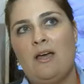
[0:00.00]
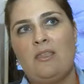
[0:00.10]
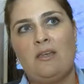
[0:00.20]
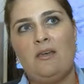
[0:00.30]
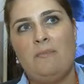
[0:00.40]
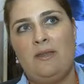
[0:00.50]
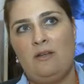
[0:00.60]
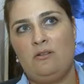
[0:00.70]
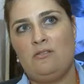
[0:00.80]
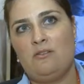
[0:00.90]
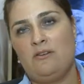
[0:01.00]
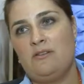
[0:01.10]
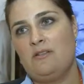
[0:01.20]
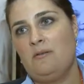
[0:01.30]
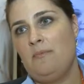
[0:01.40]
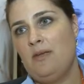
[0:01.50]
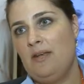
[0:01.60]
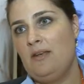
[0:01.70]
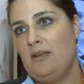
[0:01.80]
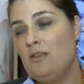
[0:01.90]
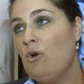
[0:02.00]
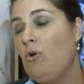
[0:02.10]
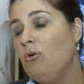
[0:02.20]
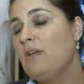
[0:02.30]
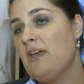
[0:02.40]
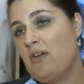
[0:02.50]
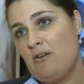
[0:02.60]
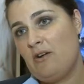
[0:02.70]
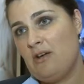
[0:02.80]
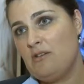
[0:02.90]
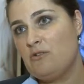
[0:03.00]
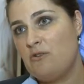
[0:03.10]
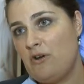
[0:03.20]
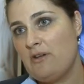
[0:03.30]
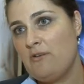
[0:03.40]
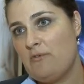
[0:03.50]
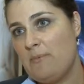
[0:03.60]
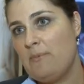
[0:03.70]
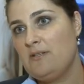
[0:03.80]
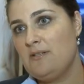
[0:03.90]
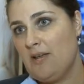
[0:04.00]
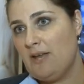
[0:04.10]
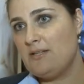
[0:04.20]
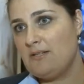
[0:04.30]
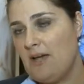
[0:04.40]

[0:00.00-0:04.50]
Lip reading: I think medical tourism in the whole area is growing at a rapid state.